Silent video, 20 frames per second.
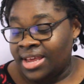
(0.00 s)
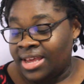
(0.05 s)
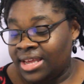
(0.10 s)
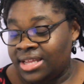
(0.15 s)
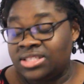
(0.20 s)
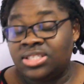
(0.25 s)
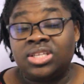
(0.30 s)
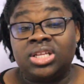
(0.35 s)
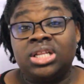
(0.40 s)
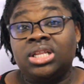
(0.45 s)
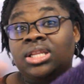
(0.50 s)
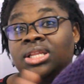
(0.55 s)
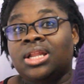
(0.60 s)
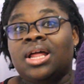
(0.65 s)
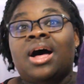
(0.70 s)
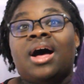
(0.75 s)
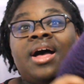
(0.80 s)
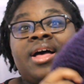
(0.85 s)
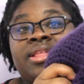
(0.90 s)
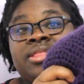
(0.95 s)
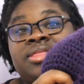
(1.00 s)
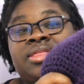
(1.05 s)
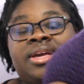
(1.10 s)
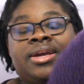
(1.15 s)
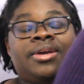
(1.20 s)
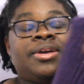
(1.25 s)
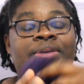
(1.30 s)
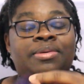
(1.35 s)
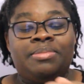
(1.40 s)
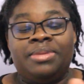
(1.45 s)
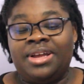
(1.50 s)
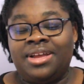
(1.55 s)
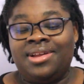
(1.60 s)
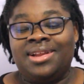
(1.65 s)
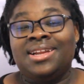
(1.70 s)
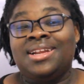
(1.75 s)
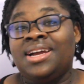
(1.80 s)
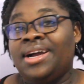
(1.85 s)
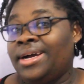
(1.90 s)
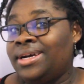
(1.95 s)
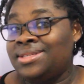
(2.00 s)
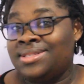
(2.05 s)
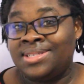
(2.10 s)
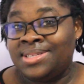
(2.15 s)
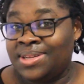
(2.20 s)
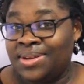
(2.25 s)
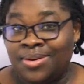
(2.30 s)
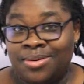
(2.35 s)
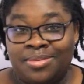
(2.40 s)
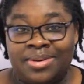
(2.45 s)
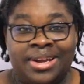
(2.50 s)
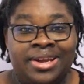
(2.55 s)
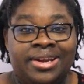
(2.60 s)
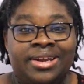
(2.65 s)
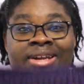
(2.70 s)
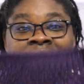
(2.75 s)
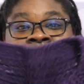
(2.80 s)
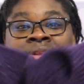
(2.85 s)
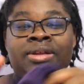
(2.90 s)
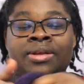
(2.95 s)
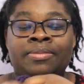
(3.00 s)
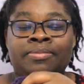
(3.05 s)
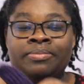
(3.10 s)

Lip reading: it's a lot thicker, but I still wear it.